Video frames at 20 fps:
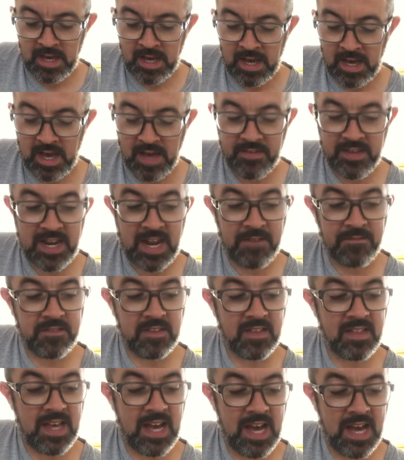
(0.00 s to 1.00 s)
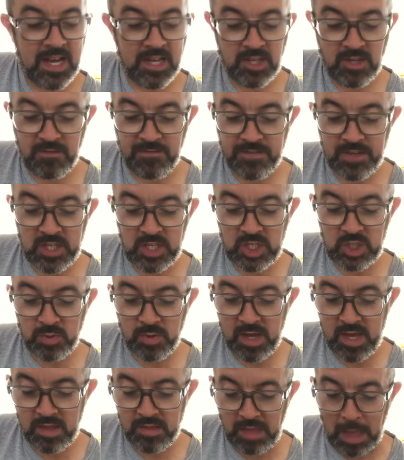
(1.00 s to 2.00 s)
And then after that, you finish
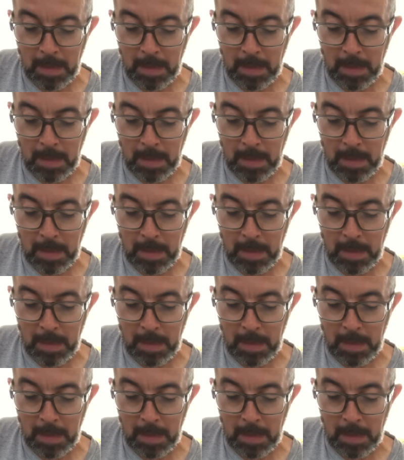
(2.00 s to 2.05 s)
with